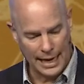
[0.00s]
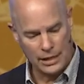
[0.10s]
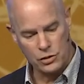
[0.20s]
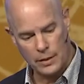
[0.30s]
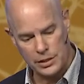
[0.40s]

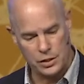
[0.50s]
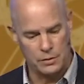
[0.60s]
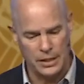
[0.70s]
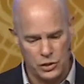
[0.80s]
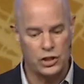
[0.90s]
Ask questions.
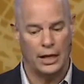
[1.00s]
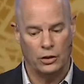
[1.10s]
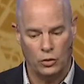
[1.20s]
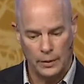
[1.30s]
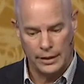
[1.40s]
Be
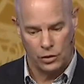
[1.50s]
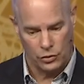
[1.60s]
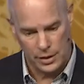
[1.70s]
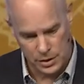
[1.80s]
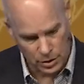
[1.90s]
genuinely
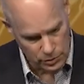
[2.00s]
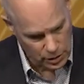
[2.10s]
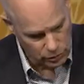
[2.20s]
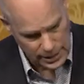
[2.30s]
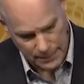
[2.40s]
curious, though, to
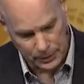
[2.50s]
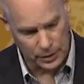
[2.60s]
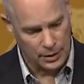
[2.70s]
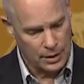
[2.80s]
go deeper,